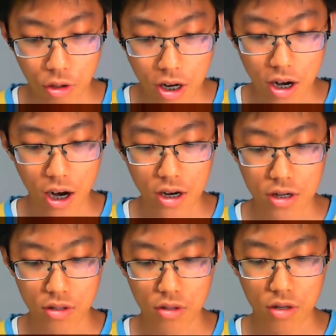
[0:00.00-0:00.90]
Okay,
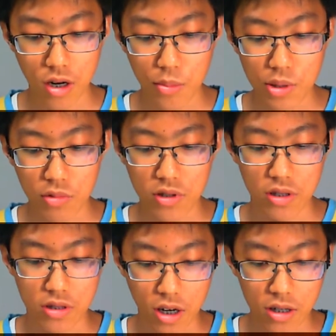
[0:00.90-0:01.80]
I come in with
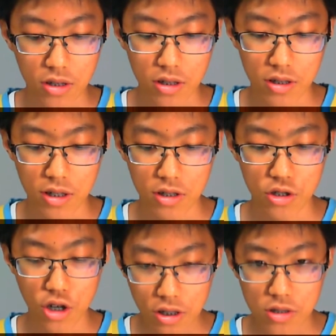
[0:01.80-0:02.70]
the Ducklett
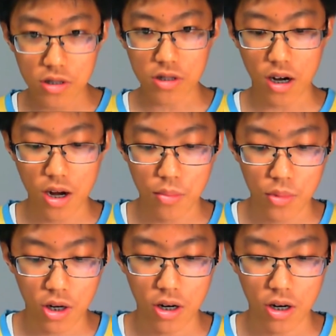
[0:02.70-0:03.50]
just in time